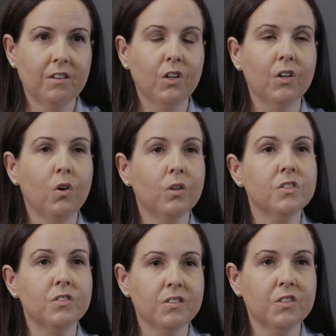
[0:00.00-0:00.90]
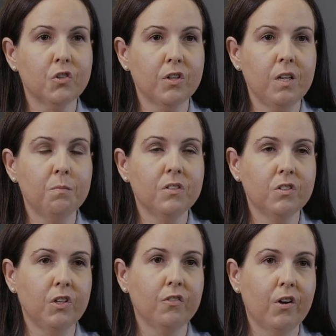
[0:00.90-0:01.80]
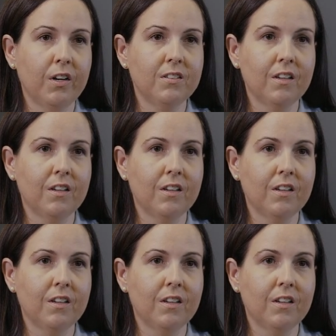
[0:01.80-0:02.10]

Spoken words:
A goal is just a dream until you write it